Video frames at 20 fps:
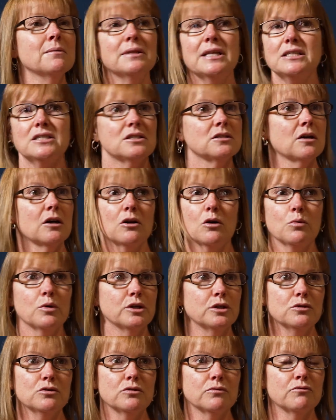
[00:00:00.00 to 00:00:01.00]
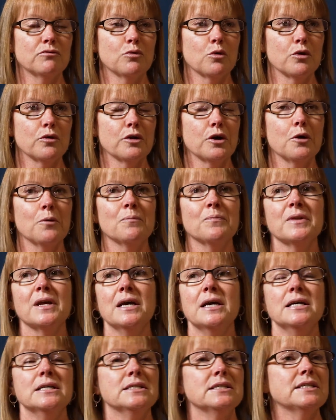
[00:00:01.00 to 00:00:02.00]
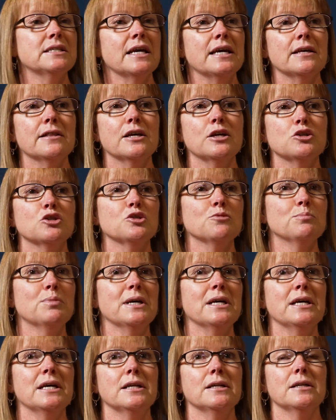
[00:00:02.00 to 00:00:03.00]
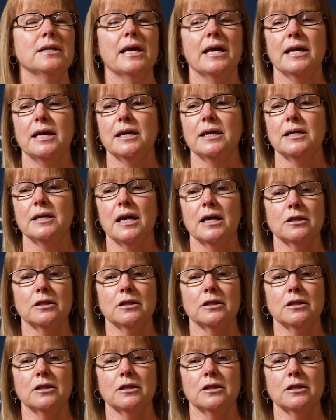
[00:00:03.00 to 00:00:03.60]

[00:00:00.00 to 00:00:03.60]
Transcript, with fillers: That's not all we use them for though. Say there's been a,